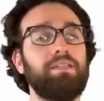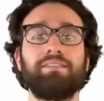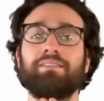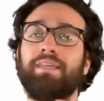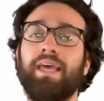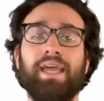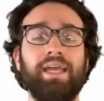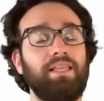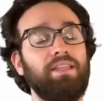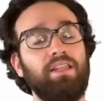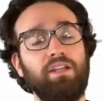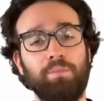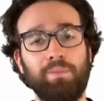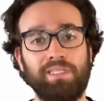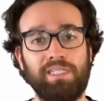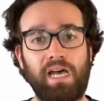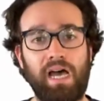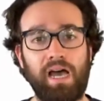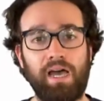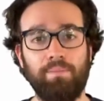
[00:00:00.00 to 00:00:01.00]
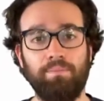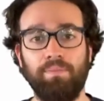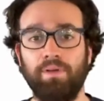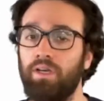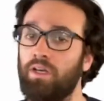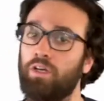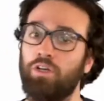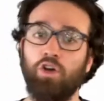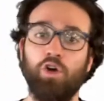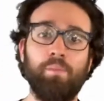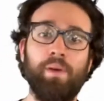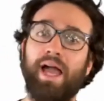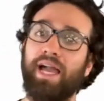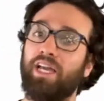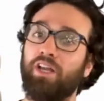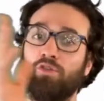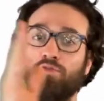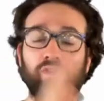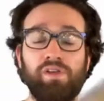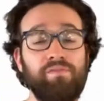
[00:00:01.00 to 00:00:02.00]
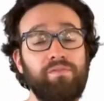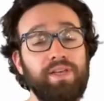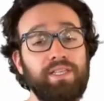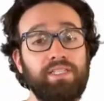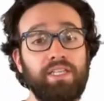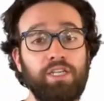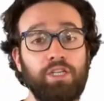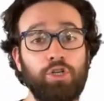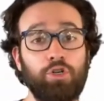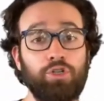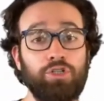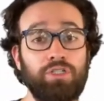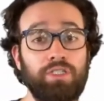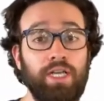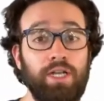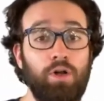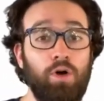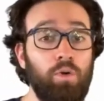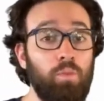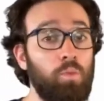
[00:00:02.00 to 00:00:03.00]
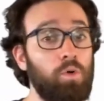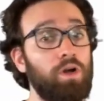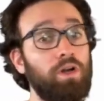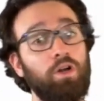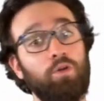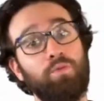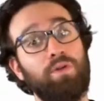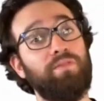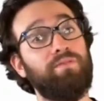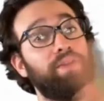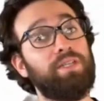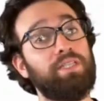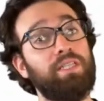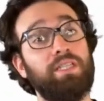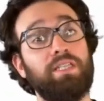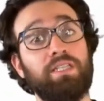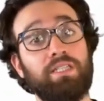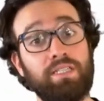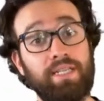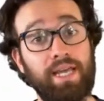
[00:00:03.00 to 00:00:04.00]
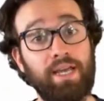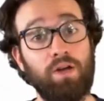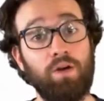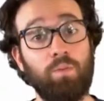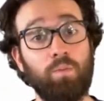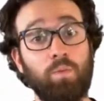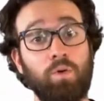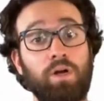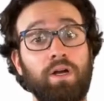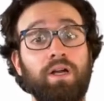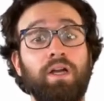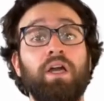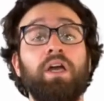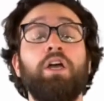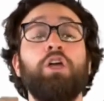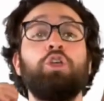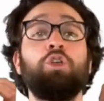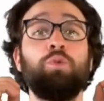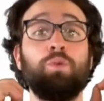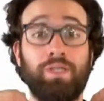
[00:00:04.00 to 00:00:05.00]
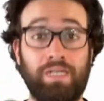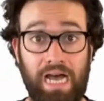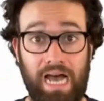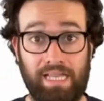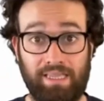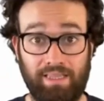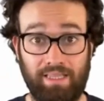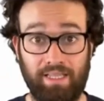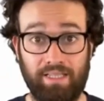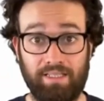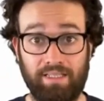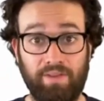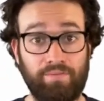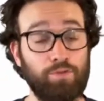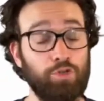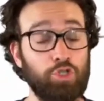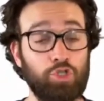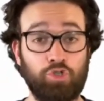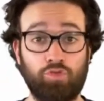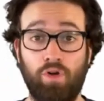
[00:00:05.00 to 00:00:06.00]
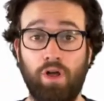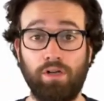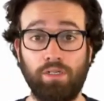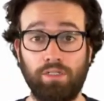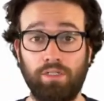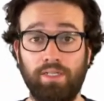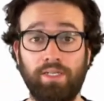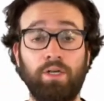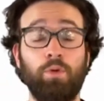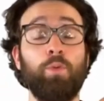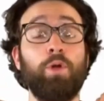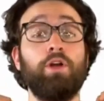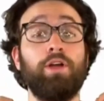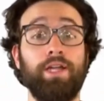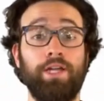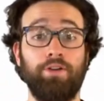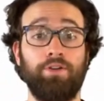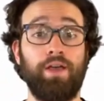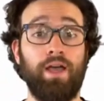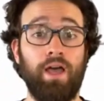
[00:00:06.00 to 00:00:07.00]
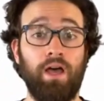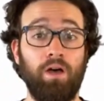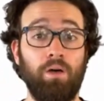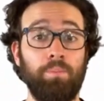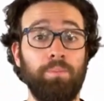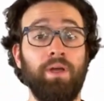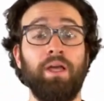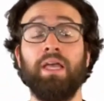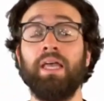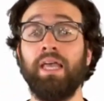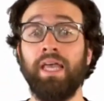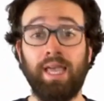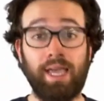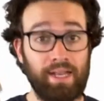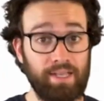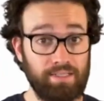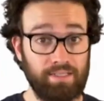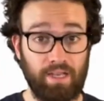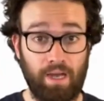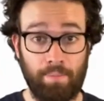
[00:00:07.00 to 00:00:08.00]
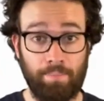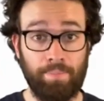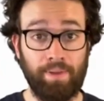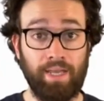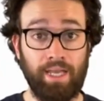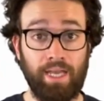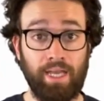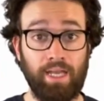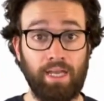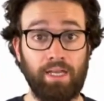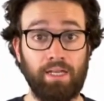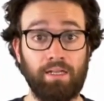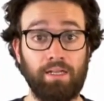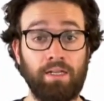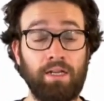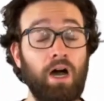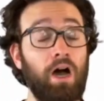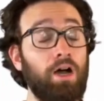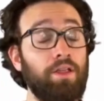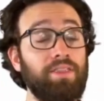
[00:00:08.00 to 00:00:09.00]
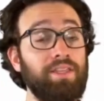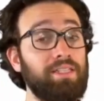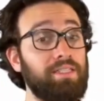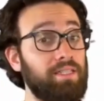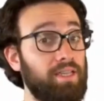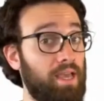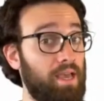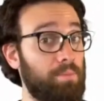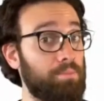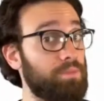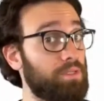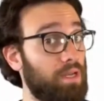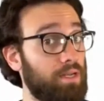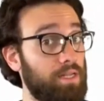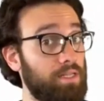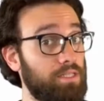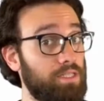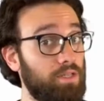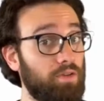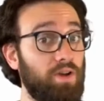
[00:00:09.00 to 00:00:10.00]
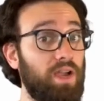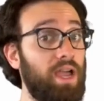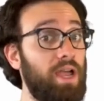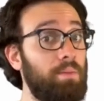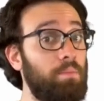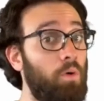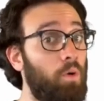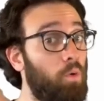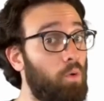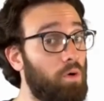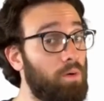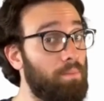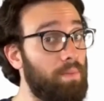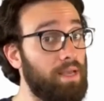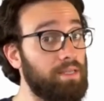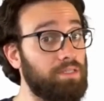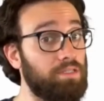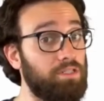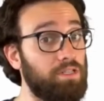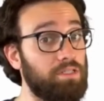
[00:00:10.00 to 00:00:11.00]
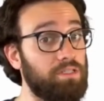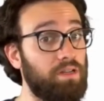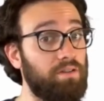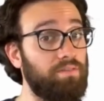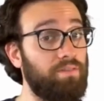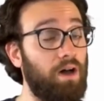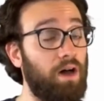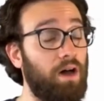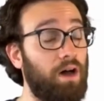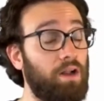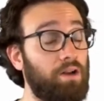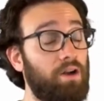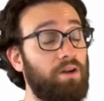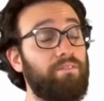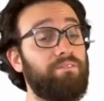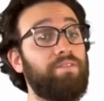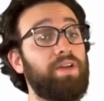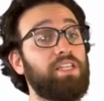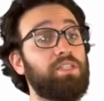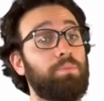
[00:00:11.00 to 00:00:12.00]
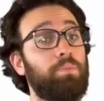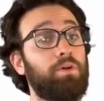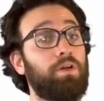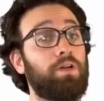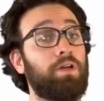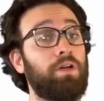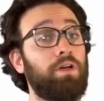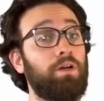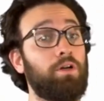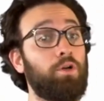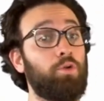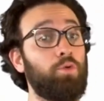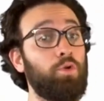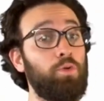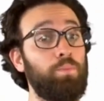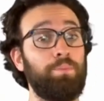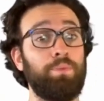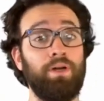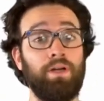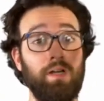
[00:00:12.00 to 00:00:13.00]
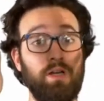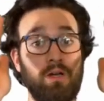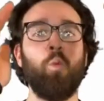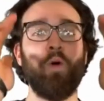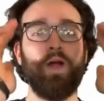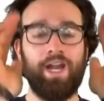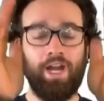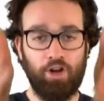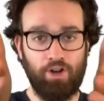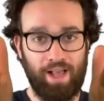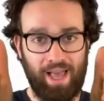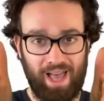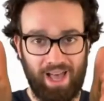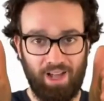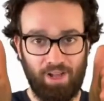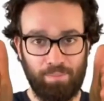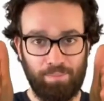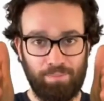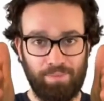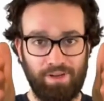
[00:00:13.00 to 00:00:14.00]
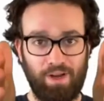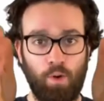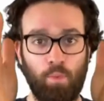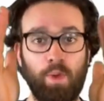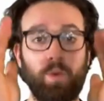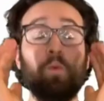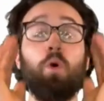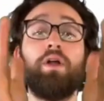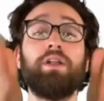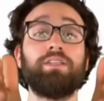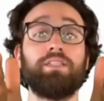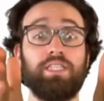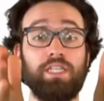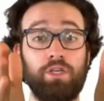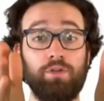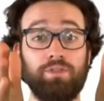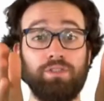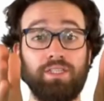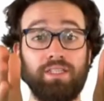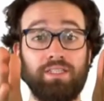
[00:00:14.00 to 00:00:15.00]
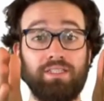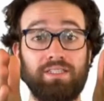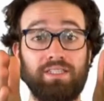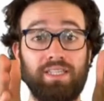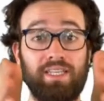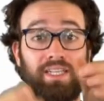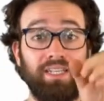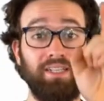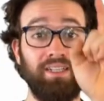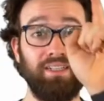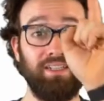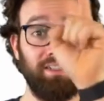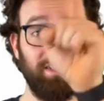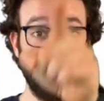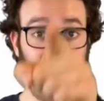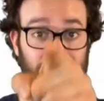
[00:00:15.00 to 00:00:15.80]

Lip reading: Take a little bit of time, go back and revisit your sit homework, revisit the stay homework. You got this. If you're struggling, we're here to help. Hit us up in the DMs on Instagram or message us on our Facebook group. We're here to help. We want to see you succeed.